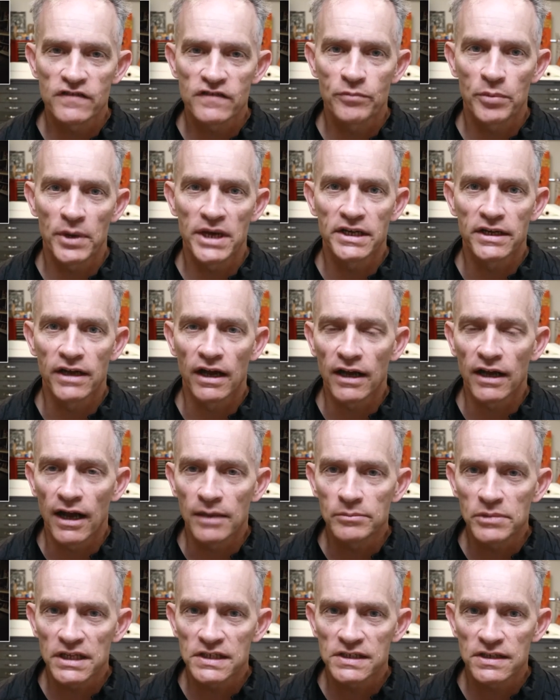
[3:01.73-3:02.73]
of breaking a
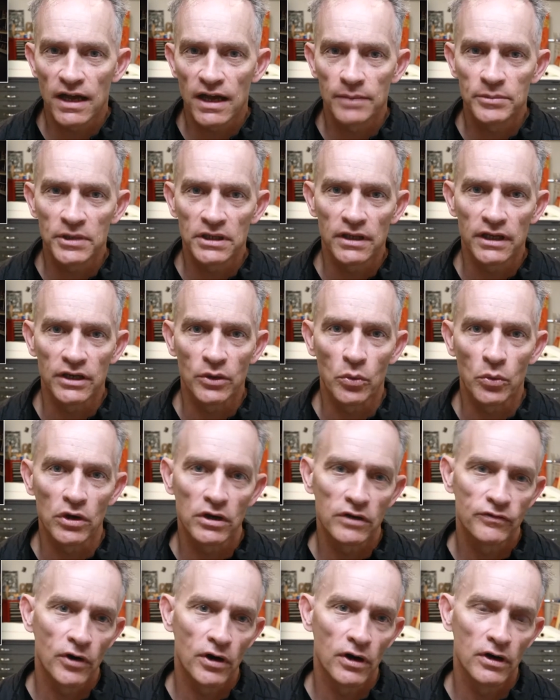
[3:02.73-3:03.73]
complex topic like a work
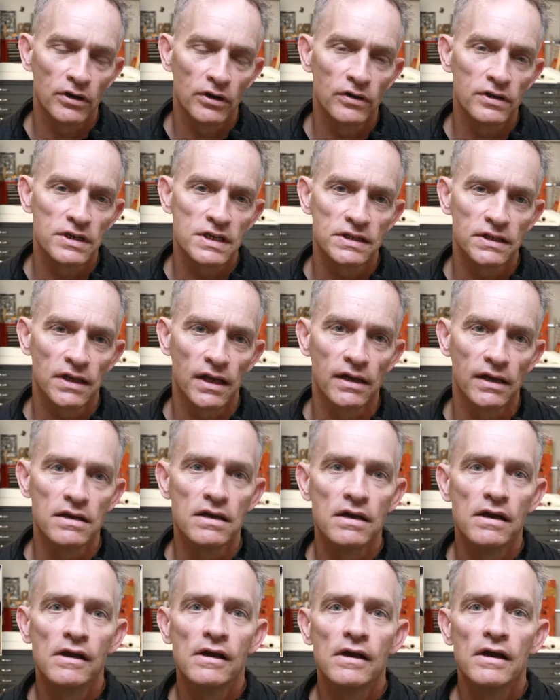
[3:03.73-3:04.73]
of art or design
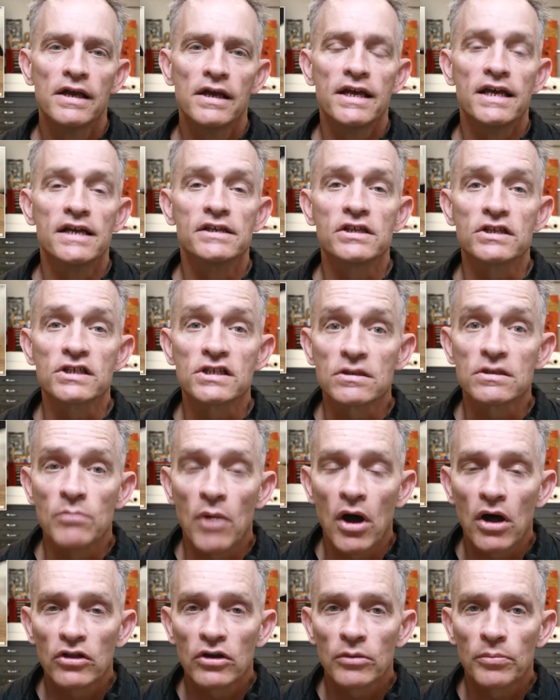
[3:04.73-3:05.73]
into
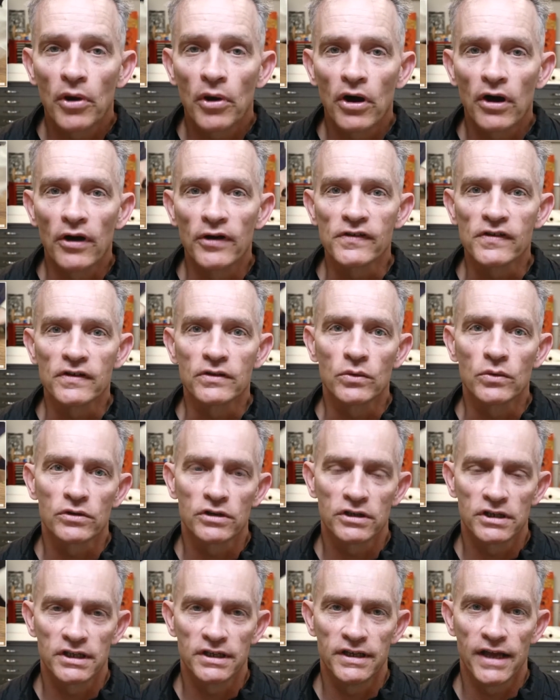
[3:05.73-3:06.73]
smaller parts in order
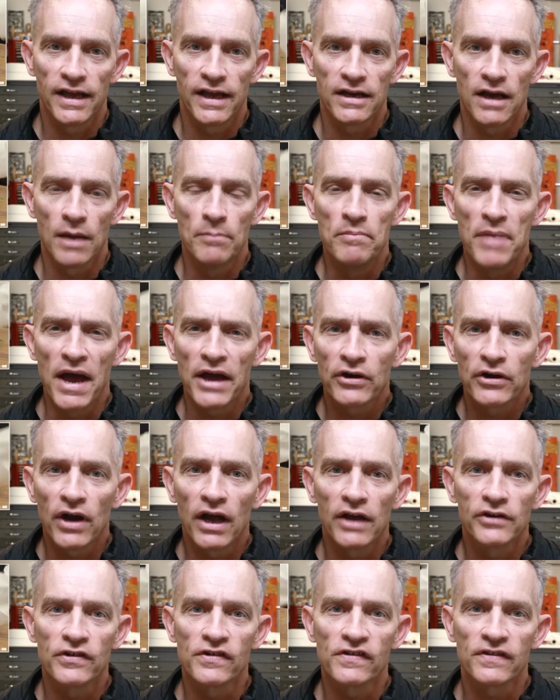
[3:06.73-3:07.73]
to gain a better
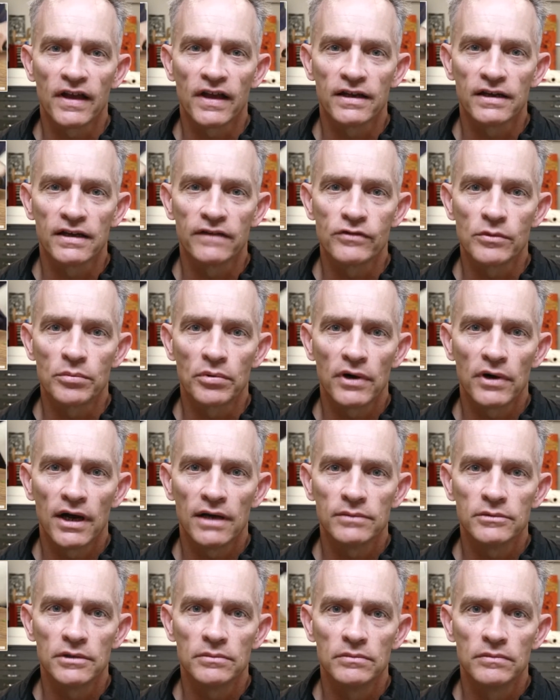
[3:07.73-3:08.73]
understanding of the
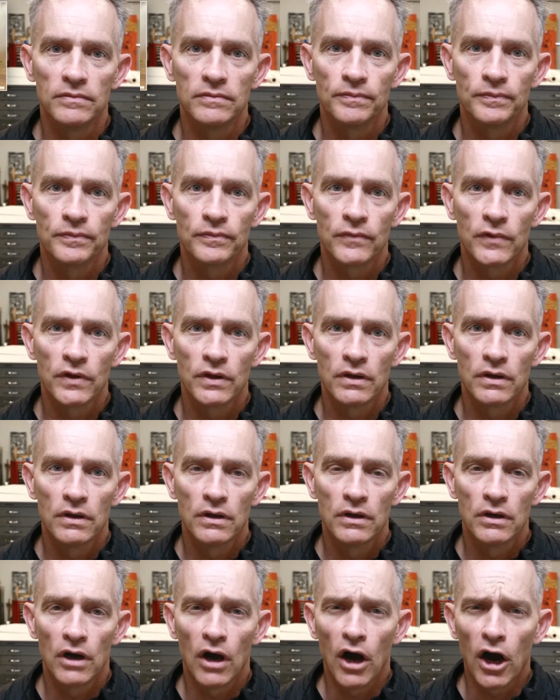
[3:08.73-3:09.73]
problem.
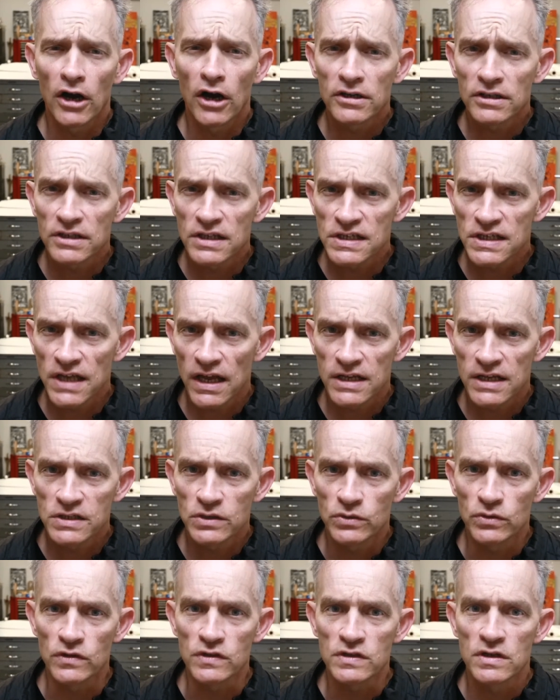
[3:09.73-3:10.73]
Art and design
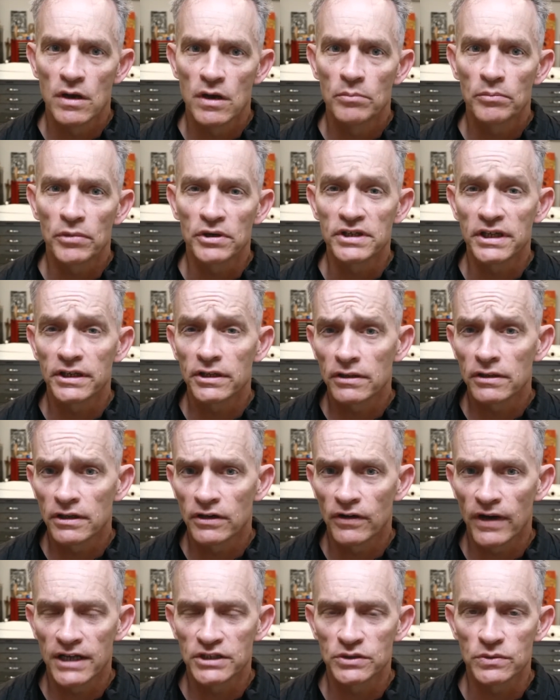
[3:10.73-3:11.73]
schools, particularly
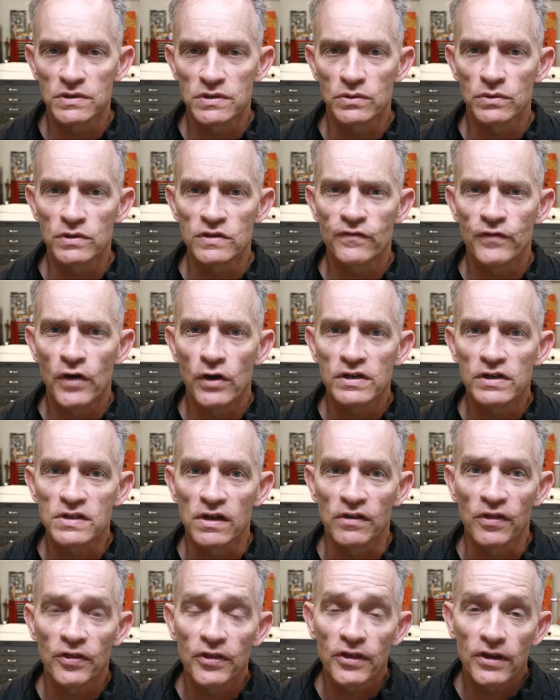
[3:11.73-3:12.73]
graduate schools, focus
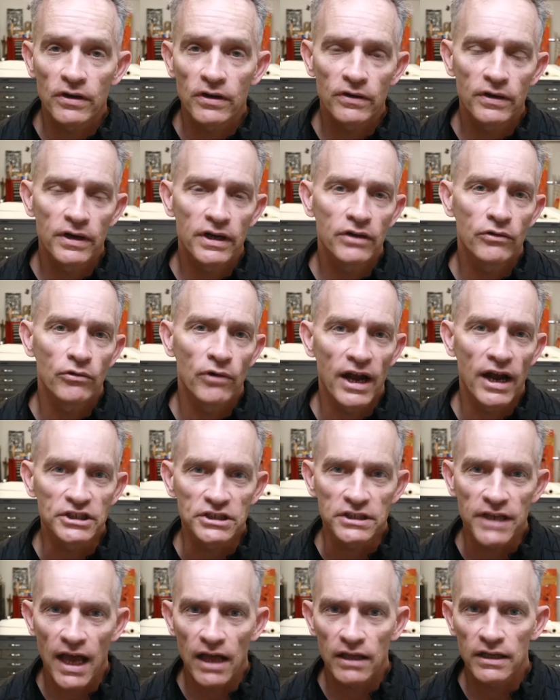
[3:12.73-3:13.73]
on theory,
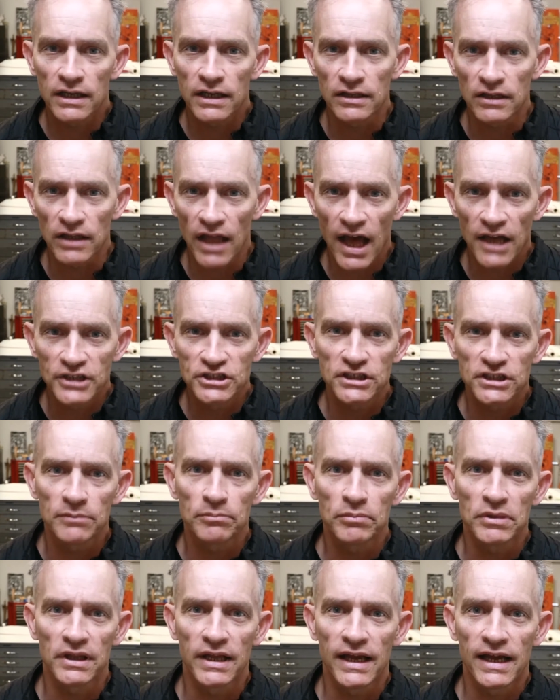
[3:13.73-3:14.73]
rationality, logic,
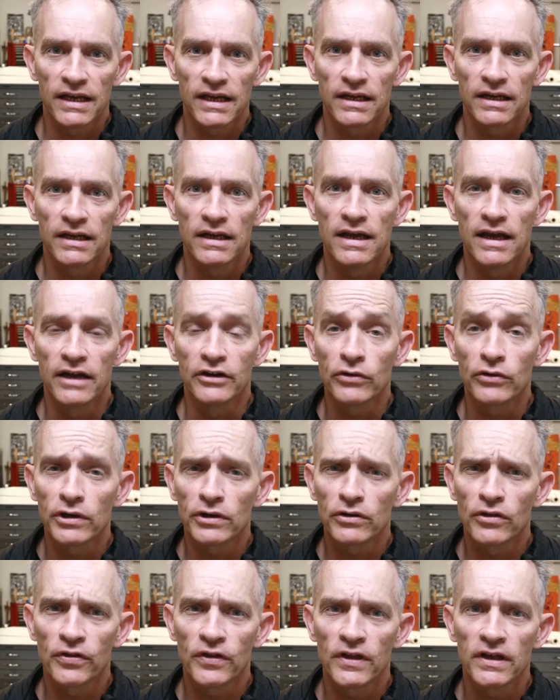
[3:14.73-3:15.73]
planning, and
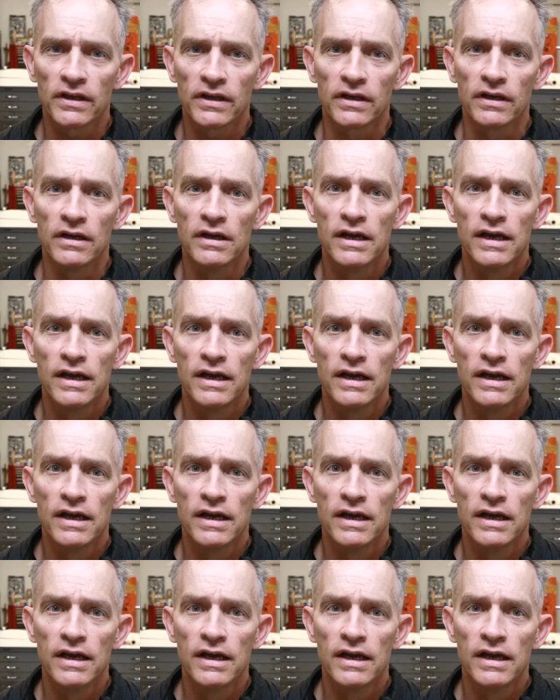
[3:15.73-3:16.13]
critical thinking